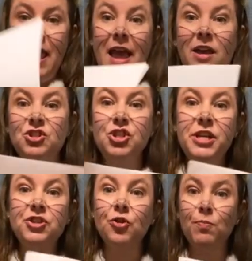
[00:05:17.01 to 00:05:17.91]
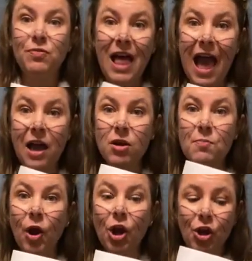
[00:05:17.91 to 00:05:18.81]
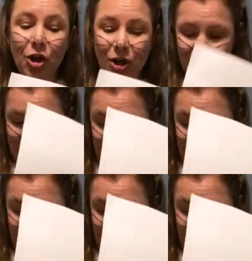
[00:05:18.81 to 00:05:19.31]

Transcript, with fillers: And you need your black marker.